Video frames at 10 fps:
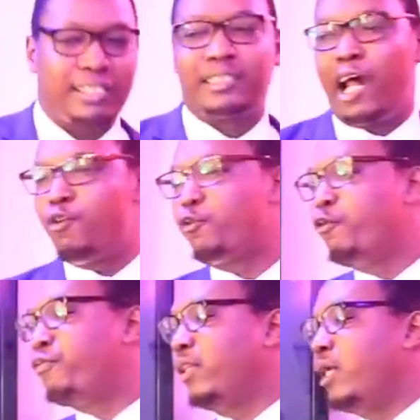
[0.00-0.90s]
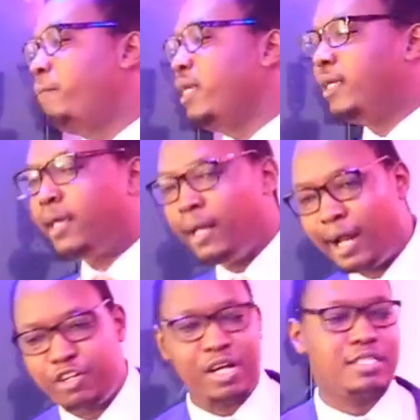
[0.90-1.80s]
the sunroof and they begin
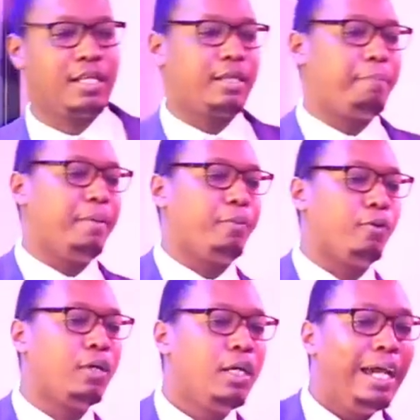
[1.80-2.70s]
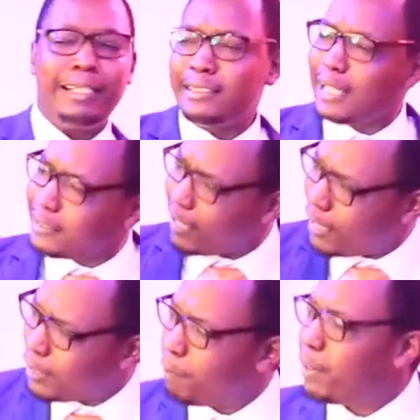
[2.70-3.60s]
addressing the people. And they start
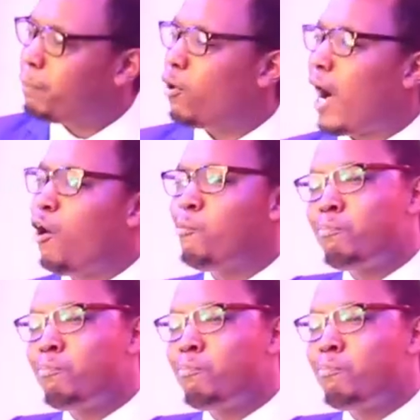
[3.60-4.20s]
telling the people how